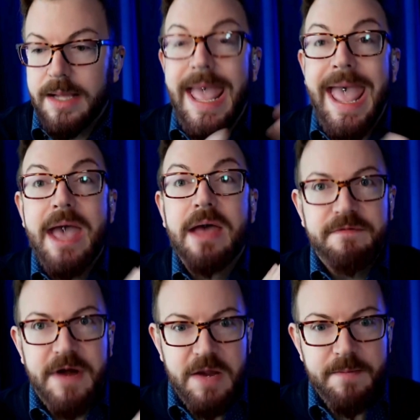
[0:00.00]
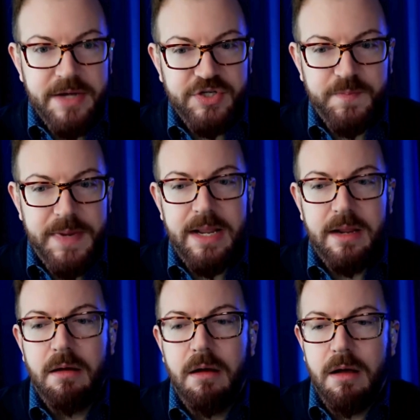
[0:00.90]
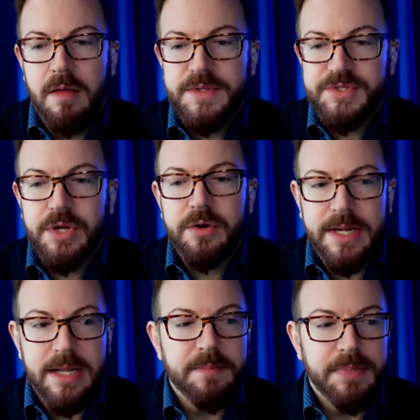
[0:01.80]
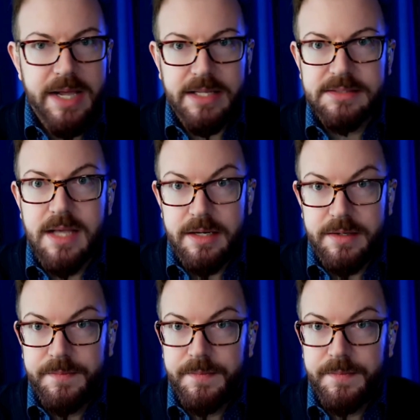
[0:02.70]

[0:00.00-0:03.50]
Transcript: can very much be on the security and compliance side.